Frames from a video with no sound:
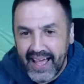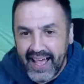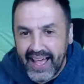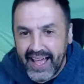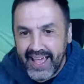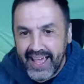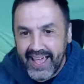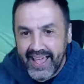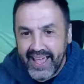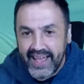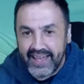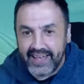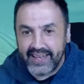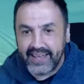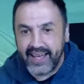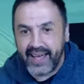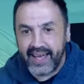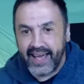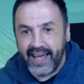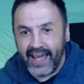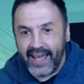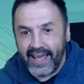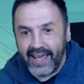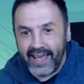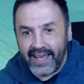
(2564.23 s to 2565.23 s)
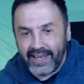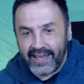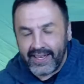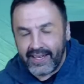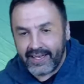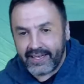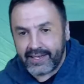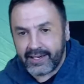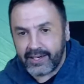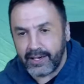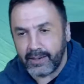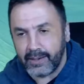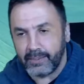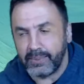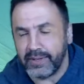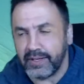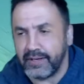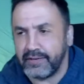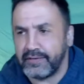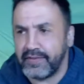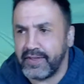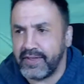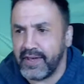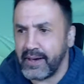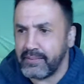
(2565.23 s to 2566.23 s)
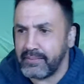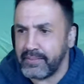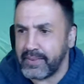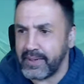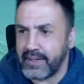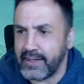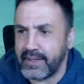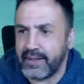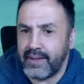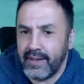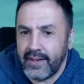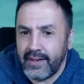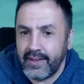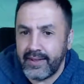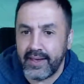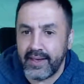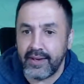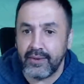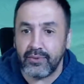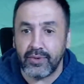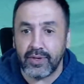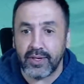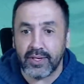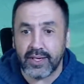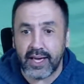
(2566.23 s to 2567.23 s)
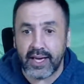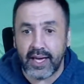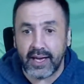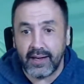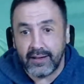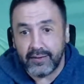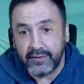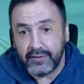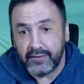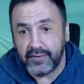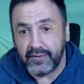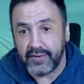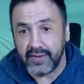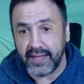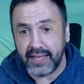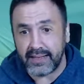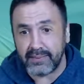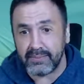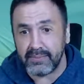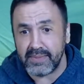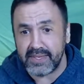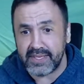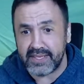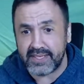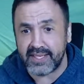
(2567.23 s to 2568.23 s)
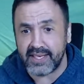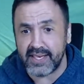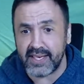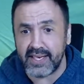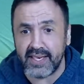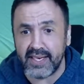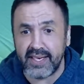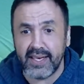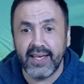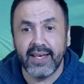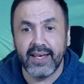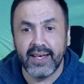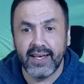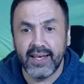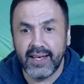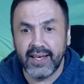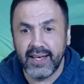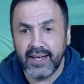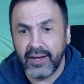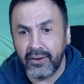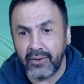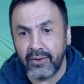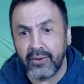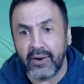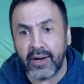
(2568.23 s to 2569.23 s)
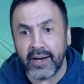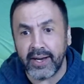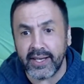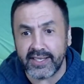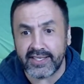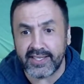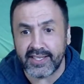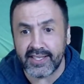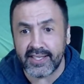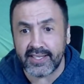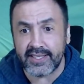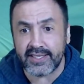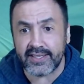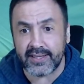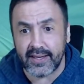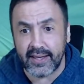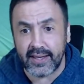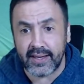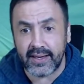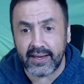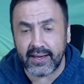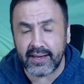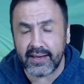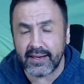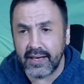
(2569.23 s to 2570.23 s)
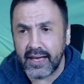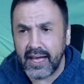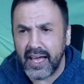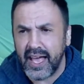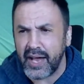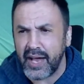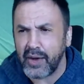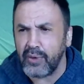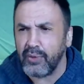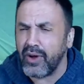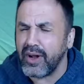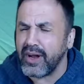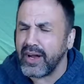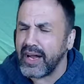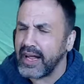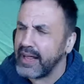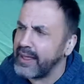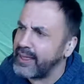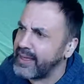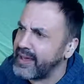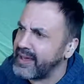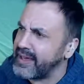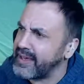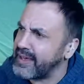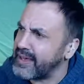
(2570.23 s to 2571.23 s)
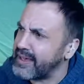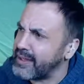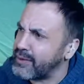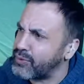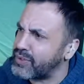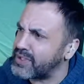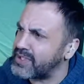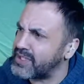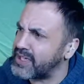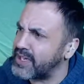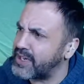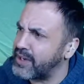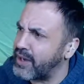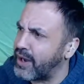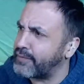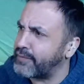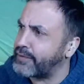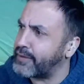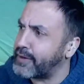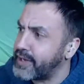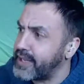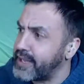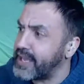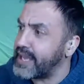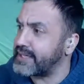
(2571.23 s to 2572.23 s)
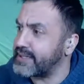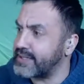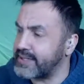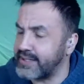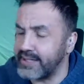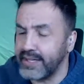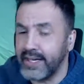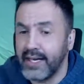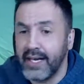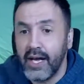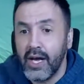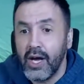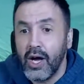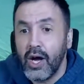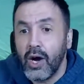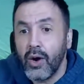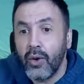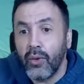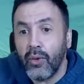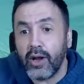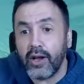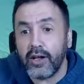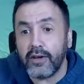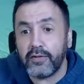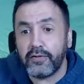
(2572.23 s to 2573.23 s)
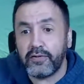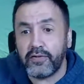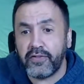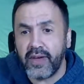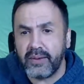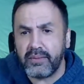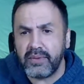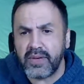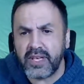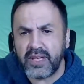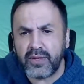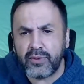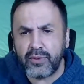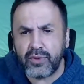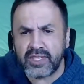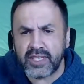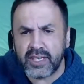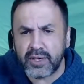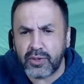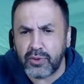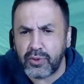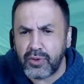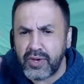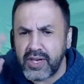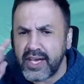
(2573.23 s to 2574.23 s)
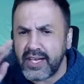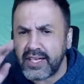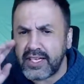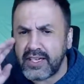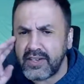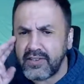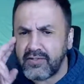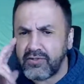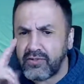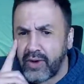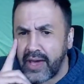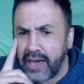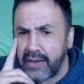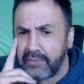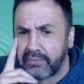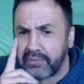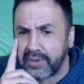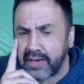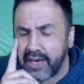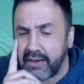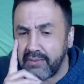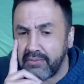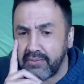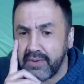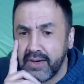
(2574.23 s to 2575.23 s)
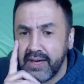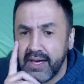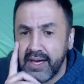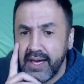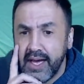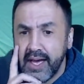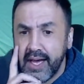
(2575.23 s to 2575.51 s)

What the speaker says: I had a couple of them, but they were kind of, let me see what is this thing. And one, I think it was an offer. Yes, one of them, it was a creative webcam,